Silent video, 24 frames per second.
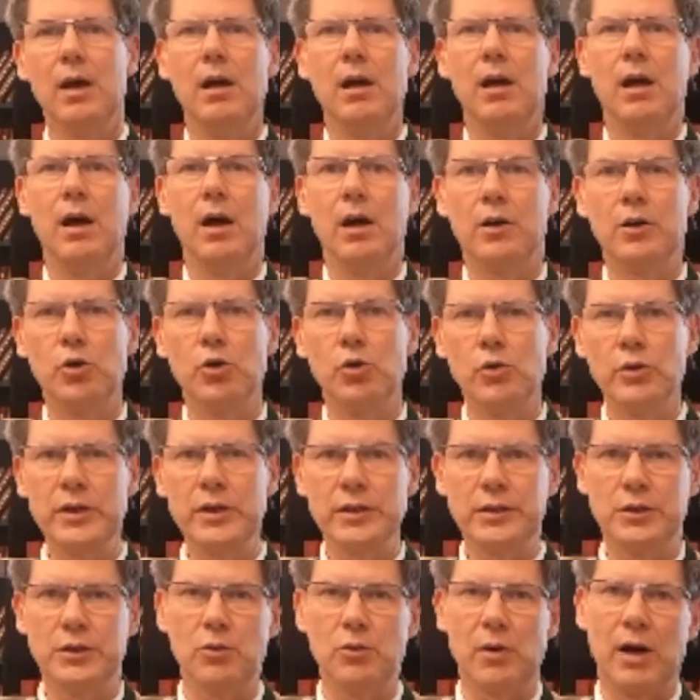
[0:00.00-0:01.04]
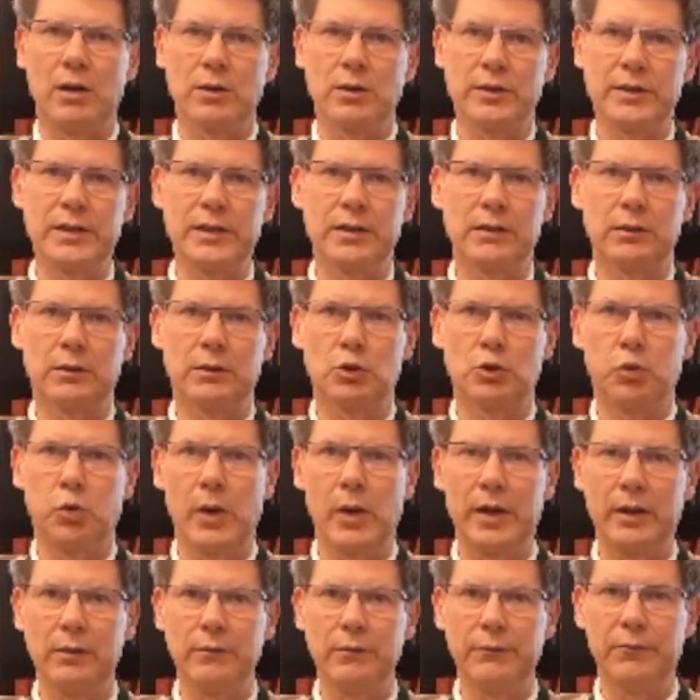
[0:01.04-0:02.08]
According to Article
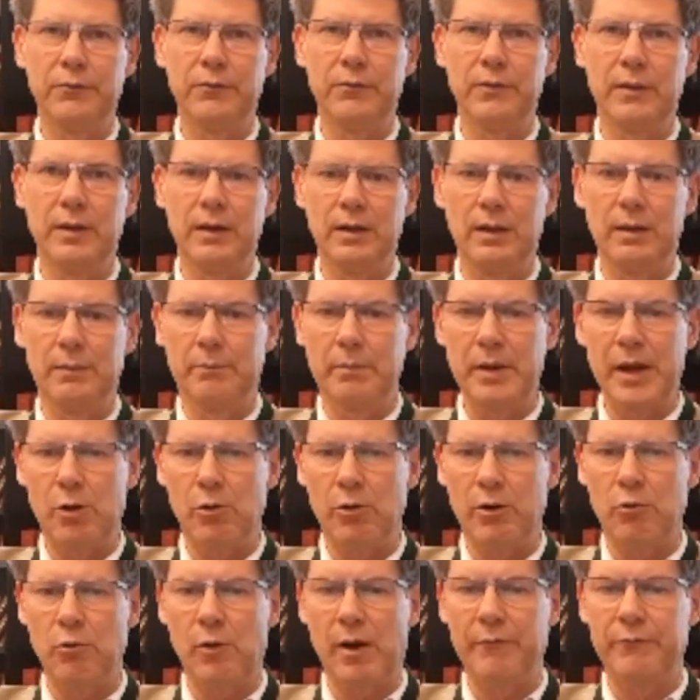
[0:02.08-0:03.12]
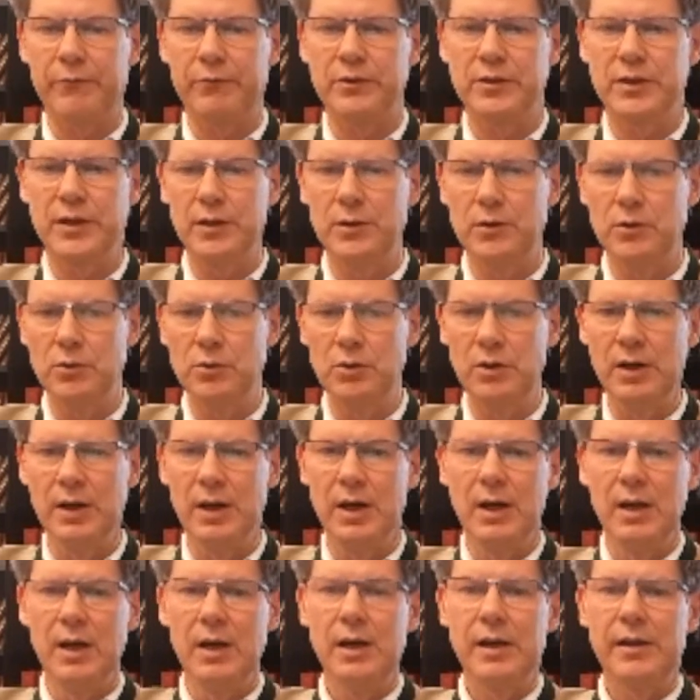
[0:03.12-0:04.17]
12, paragraph 2,
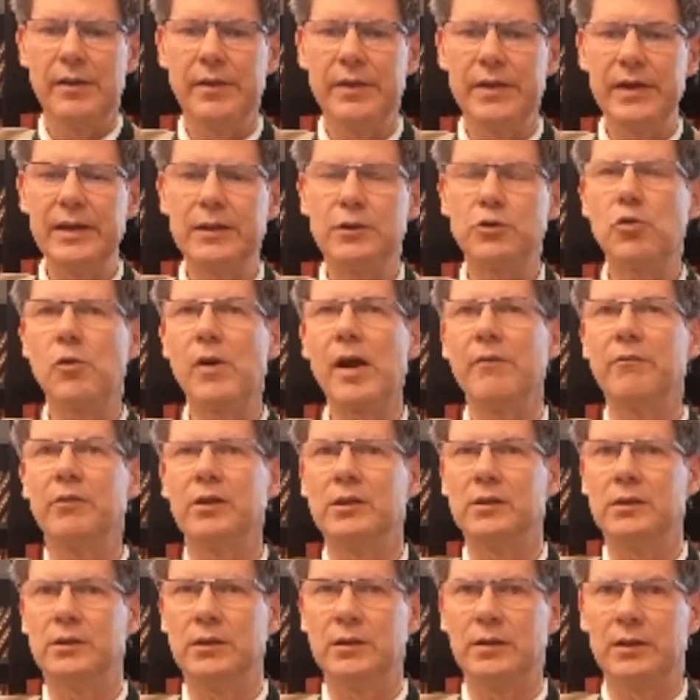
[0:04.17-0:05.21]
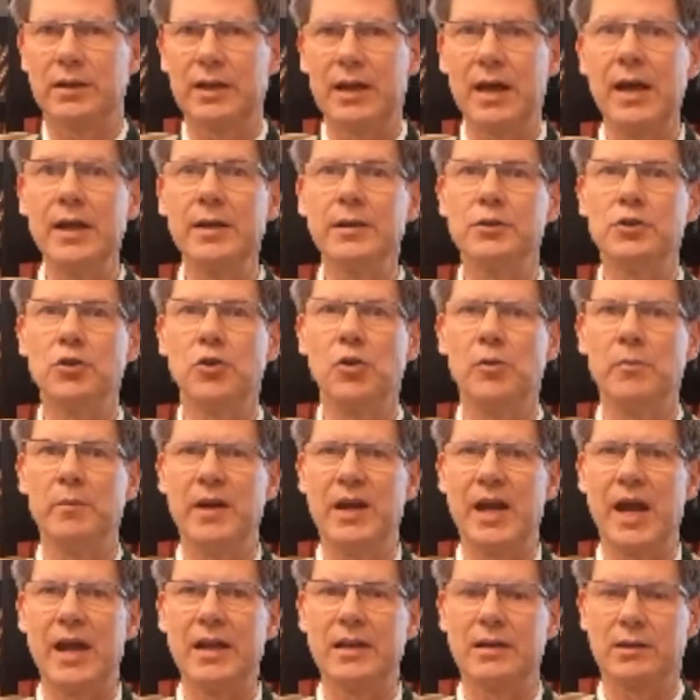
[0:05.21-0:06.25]
the traveler can
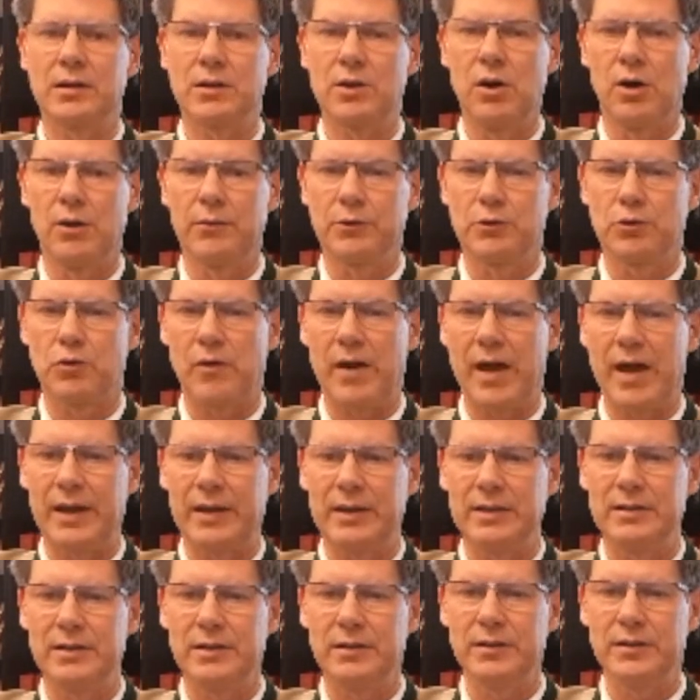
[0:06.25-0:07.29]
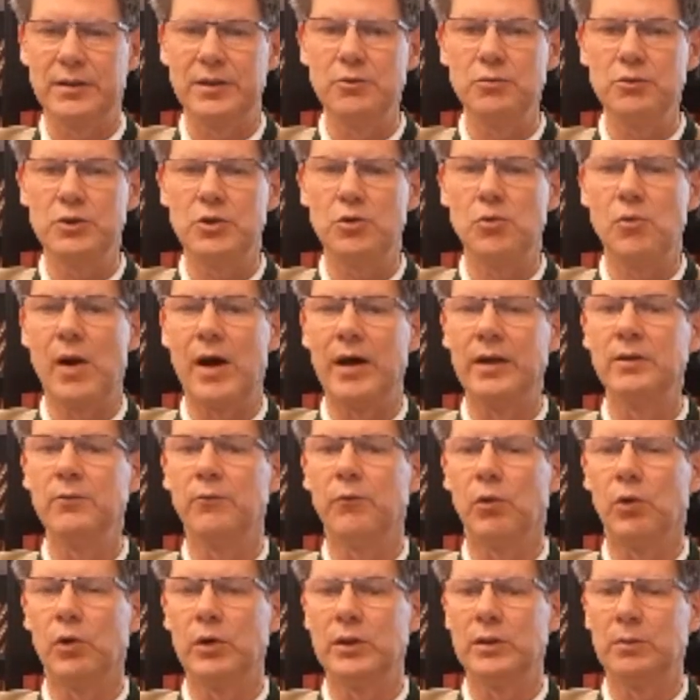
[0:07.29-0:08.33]
terminate a contract due to
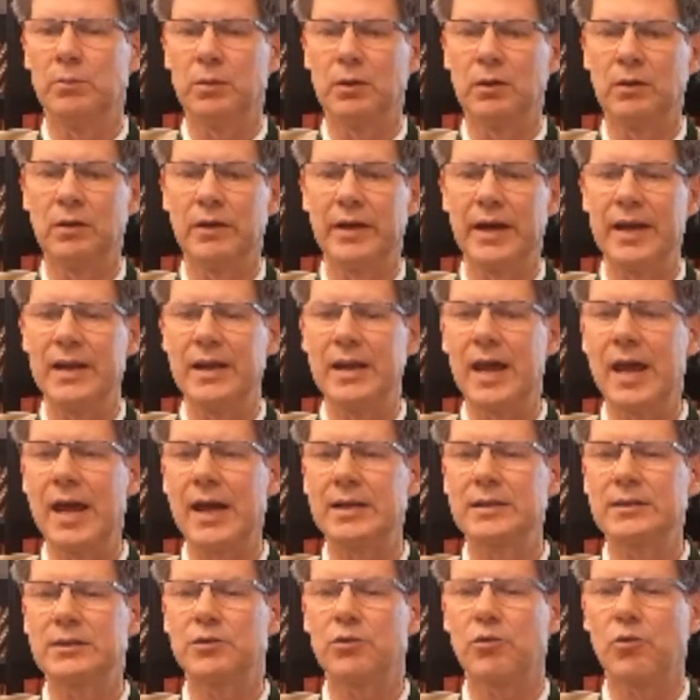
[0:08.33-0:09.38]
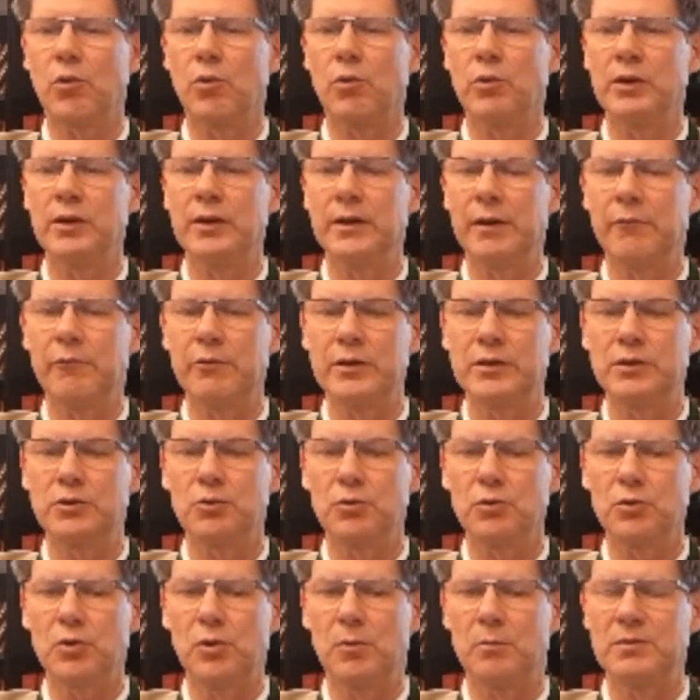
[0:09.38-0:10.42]
unavoidable and extraordinary
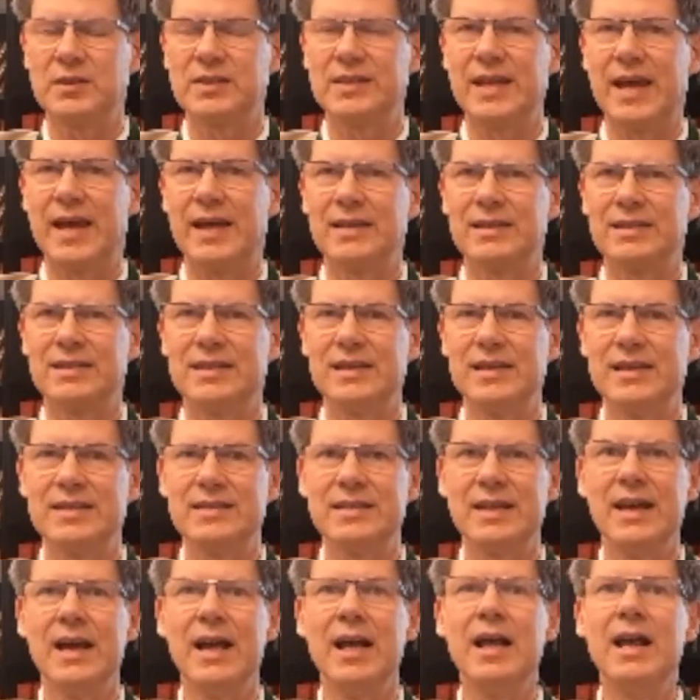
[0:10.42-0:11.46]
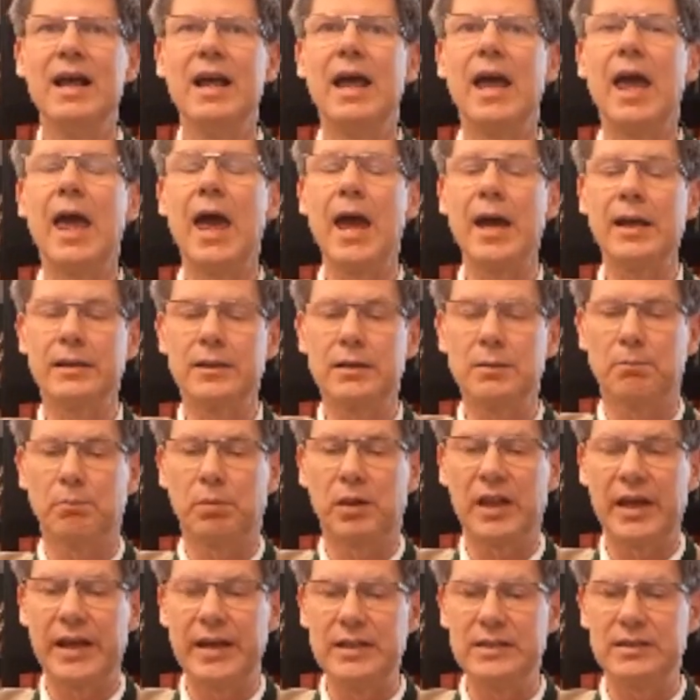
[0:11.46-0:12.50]
circumstances at the
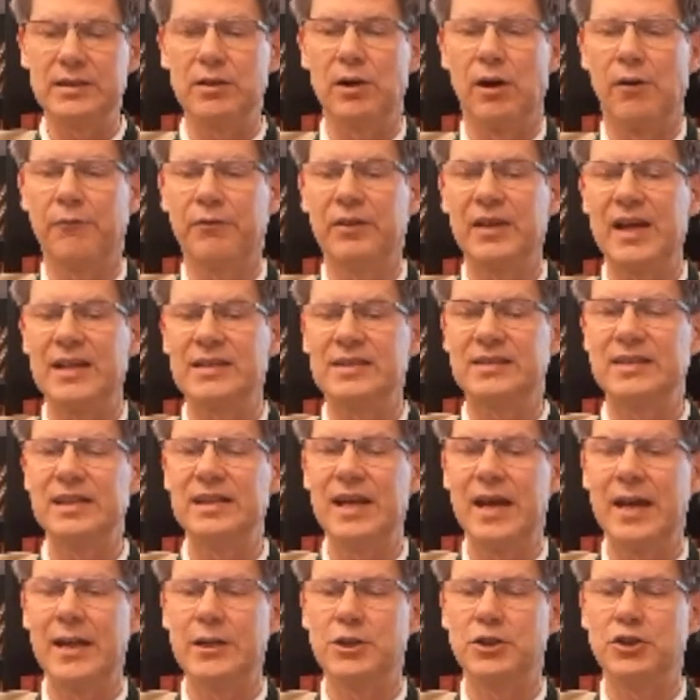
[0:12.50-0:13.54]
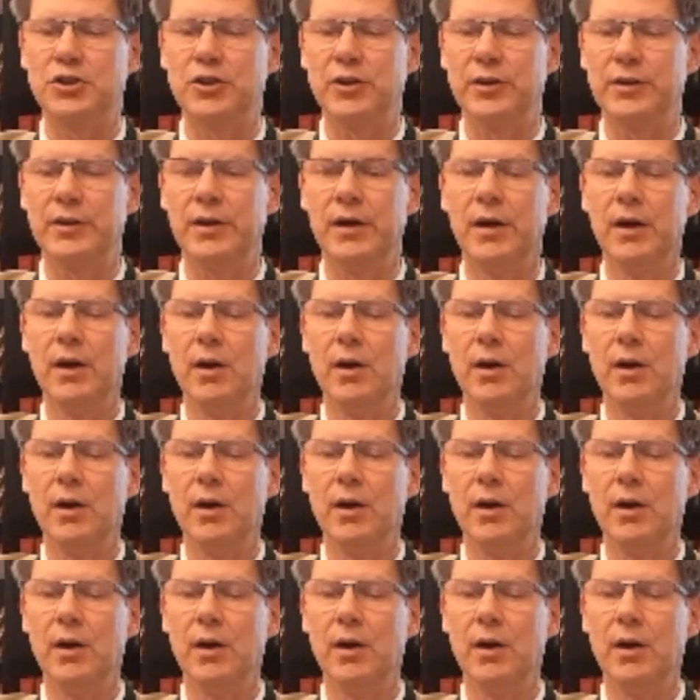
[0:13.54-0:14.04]
place of destination